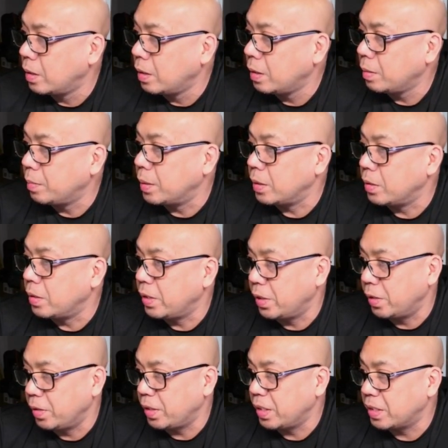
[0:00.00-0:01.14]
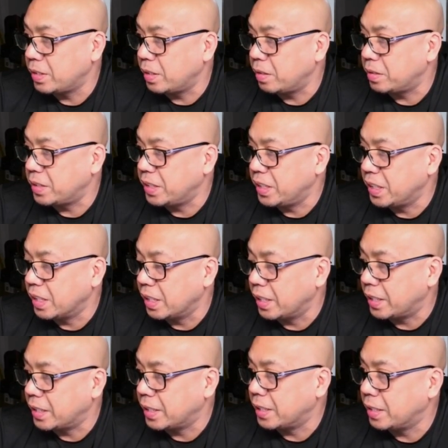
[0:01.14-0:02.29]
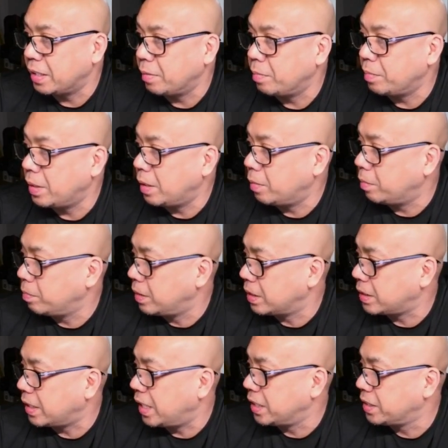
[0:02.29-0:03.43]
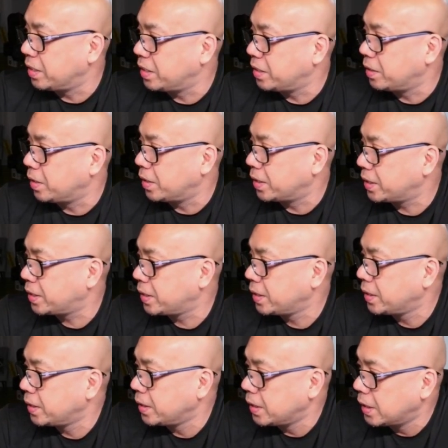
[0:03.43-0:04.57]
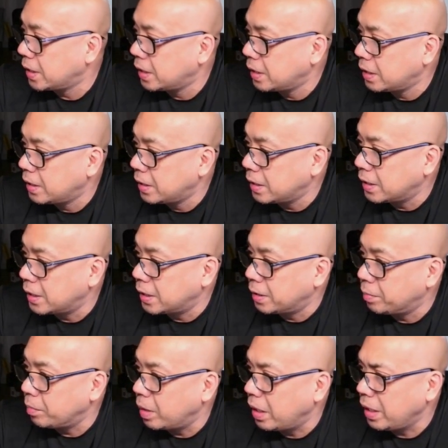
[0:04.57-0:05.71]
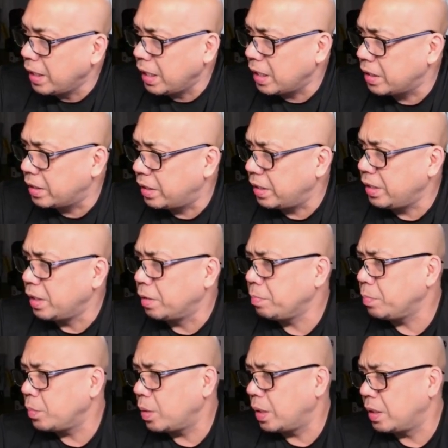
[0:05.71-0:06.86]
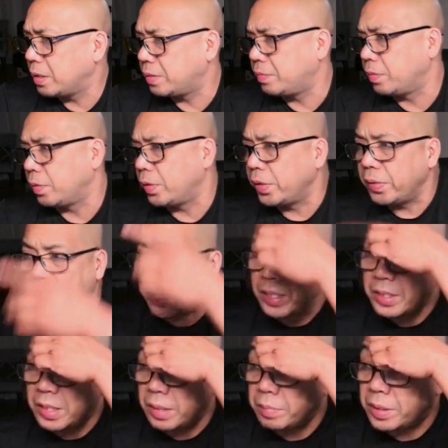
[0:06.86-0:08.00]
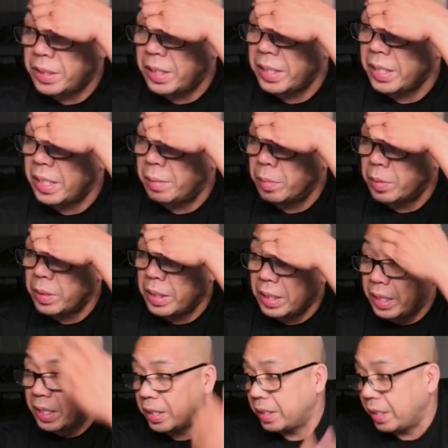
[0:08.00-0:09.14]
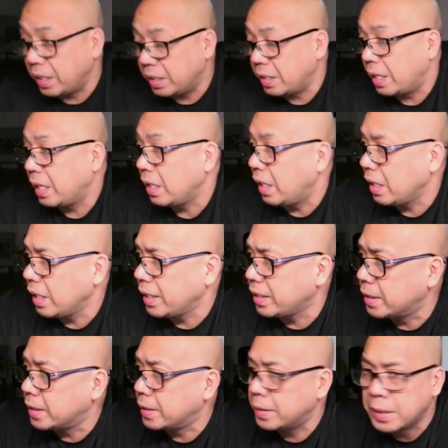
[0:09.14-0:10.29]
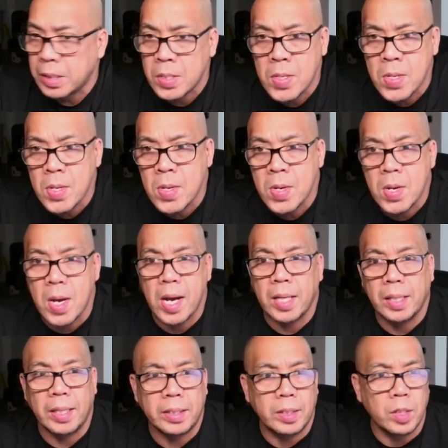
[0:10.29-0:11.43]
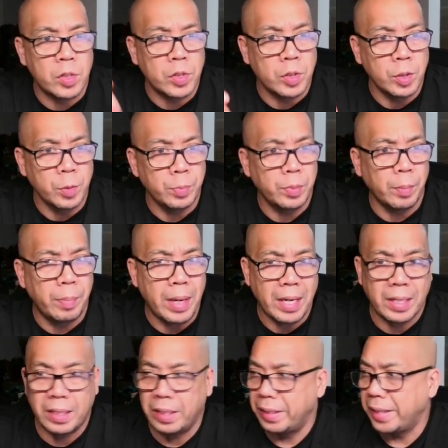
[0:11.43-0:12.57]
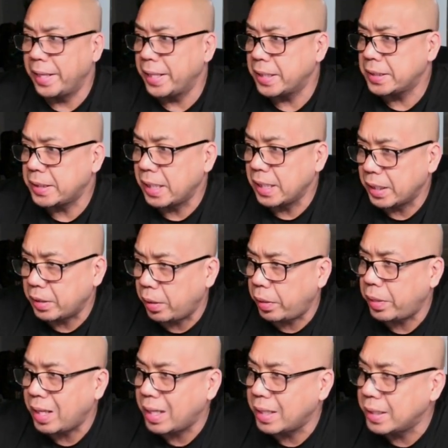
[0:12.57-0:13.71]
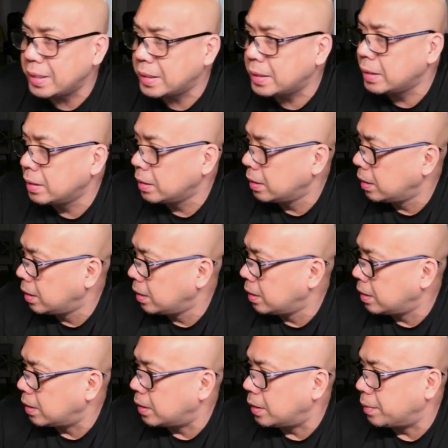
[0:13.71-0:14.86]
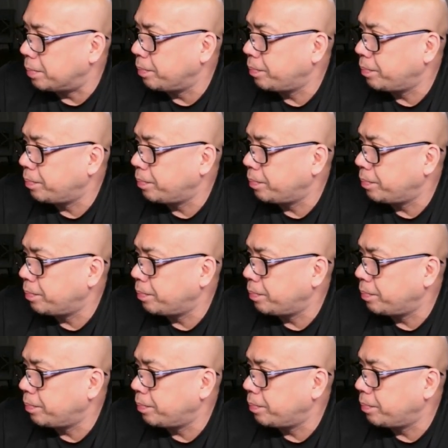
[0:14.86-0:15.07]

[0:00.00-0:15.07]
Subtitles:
But here you can start seeing like how the size of these dogs. I think as for their age, and I'm seeing it, I'm looking at it. I like the stoop, the back of the necks. I like the thighs. And